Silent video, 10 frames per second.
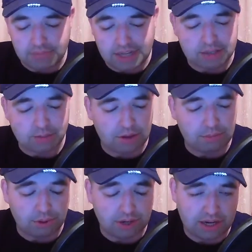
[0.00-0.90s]
This one
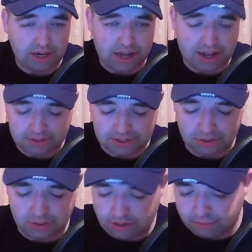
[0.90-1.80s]
put in an
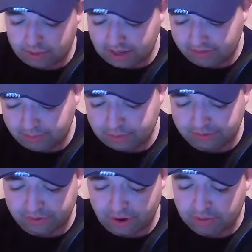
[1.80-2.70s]
absolutely unbelievable
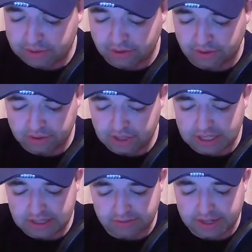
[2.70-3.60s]
performance over
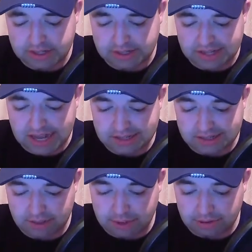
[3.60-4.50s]
Chasing Fences last
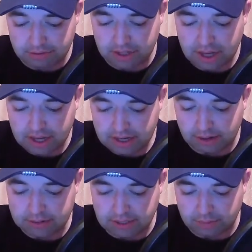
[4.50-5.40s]
time out.
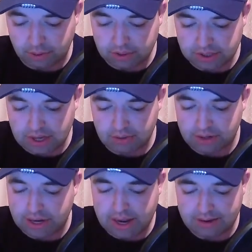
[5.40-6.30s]
That was in Punchestown
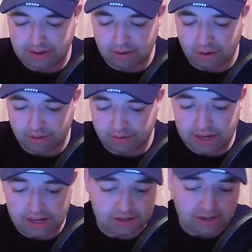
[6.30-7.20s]
in an 18-runner
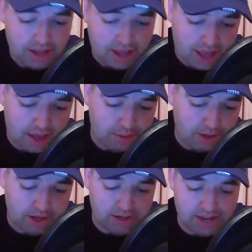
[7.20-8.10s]
field
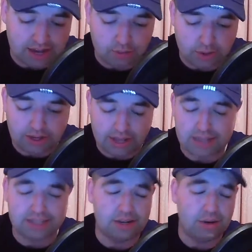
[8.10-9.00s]
behind Glen Quinn
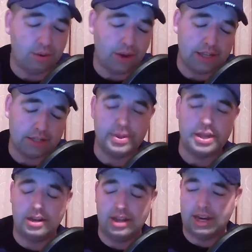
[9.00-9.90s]
Castle, who has
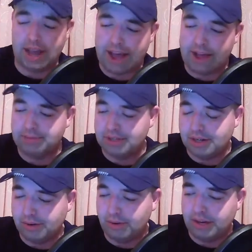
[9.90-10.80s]
been in
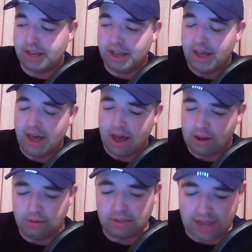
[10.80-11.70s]
absolutely
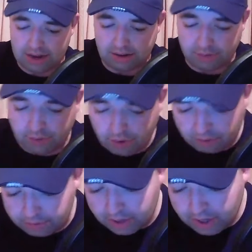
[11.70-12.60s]
outstanding form.